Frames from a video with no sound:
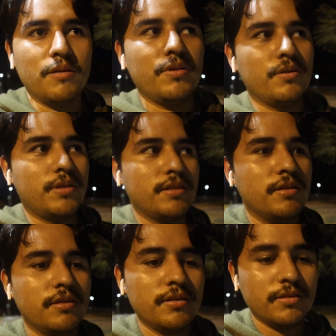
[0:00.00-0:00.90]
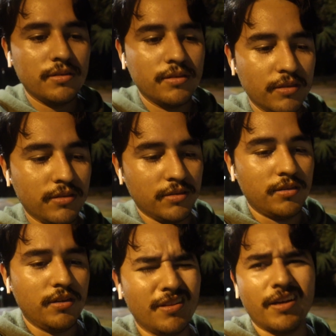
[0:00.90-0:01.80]
uploaded
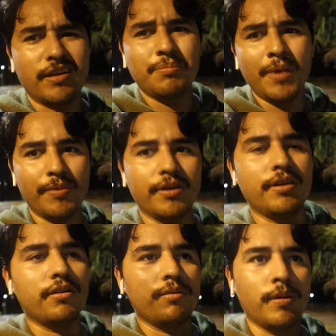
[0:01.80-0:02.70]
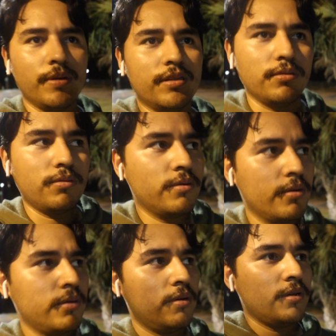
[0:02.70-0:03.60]
in like maybe a year, maybe two.
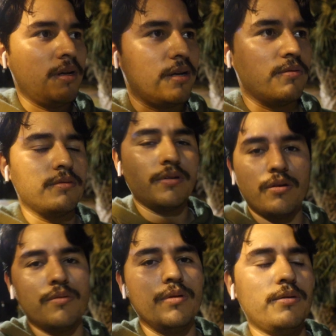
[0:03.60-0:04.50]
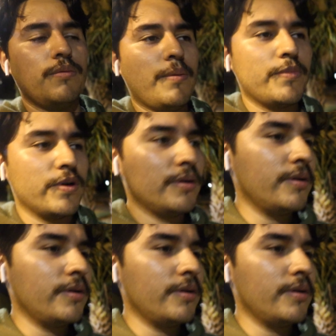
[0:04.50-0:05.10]
I don't, I don't really remember.